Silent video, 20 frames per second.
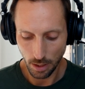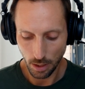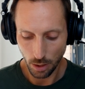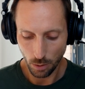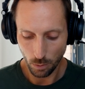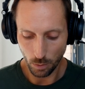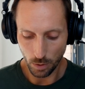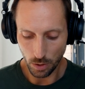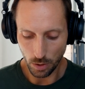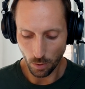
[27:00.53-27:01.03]

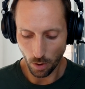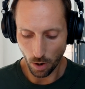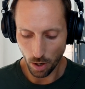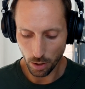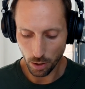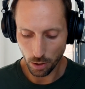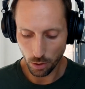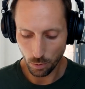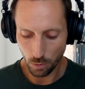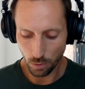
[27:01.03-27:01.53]
When you
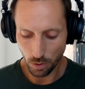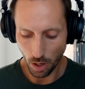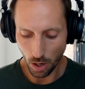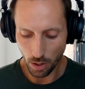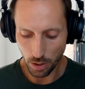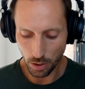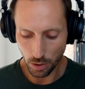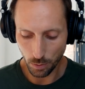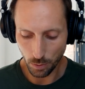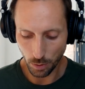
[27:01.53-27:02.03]
argue
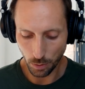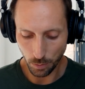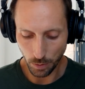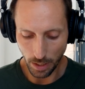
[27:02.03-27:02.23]
with